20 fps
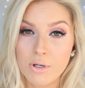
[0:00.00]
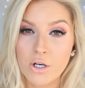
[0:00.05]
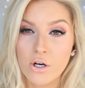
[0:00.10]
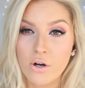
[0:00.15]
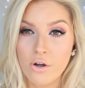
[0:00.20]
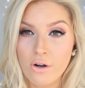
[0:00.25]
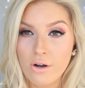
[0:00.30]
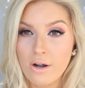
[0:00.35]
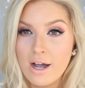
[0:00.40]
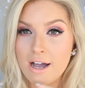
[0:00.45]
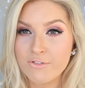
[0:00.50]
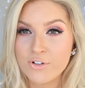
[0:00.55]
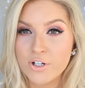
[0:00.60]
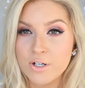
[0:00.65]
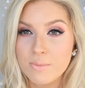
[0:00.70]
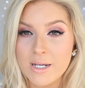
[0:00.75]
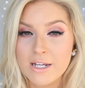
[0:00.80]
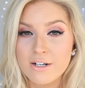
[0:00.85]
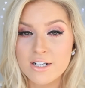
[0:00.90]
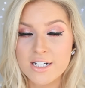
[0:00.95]
you know, I've got
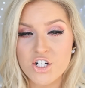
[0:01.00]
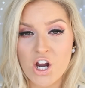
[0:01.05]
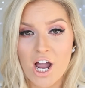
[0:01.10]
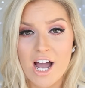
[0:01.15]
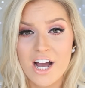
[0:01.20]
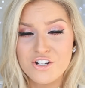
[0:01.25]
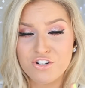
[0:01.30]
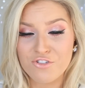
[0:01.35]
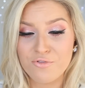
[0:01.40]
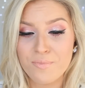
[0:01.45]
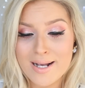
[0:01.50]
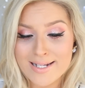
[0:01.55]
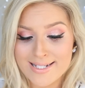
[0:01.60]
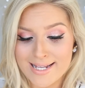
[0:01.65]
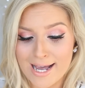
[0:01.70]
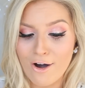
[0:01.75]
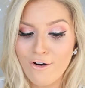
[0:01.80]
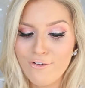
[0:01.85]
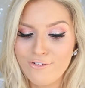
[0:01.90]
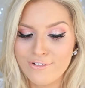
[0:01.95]
to be in charge of
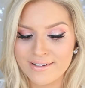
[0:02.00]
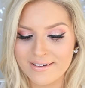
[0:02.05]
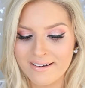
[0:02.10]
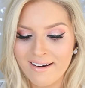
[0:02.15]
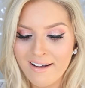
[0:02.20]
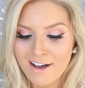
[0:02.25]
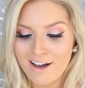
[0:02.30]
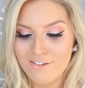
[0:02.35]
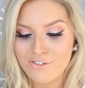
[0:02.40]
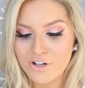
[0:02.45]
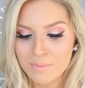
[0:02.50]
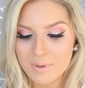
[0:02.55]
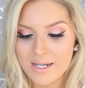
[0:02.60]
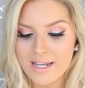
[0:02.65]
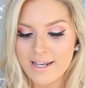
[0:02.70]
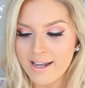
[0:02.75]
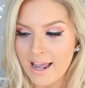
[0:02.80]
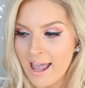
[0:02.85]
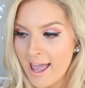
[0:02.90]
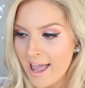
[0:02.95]
myself and I've got to
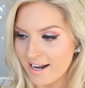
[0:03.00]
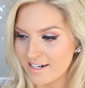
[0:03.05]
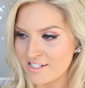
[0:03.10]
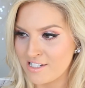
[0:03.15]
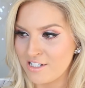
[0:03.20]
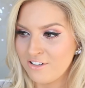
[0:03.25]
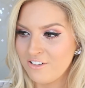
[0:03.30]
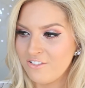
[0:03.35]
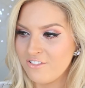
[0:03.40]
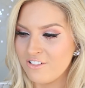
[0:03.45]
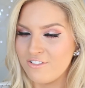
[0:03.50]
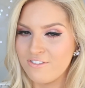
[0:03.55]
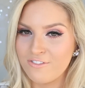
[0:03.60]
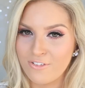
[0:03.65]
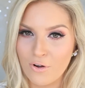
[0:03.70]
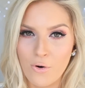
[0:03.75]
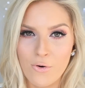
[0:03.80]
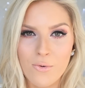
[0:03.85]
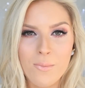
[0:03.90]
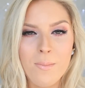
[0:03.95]
be active and
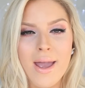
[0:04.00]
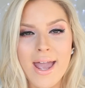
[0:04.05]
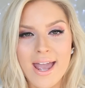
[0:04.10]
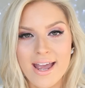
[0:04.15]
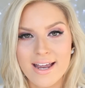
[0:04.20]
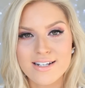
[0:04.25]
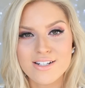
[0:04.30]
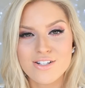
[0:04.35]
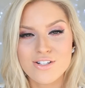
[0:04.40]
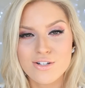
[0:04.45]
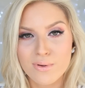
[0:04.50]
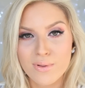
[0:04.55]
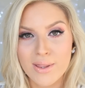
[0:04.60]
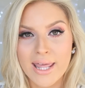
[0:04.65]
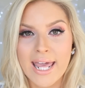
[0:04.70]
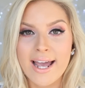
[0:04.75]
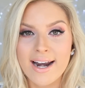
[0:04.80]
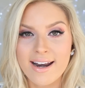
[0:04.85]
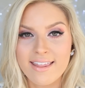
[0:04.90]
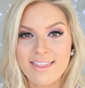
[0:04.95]
film and do all
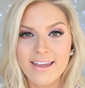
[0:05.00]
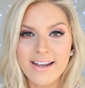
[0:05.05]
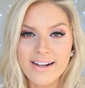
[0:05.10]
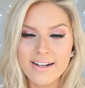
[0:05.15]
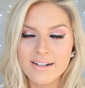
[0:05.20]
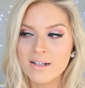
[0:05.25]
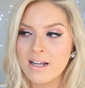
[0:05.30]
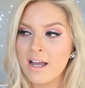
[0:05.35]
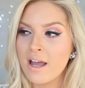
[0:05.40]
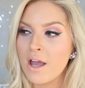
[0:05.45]
that kind of thing.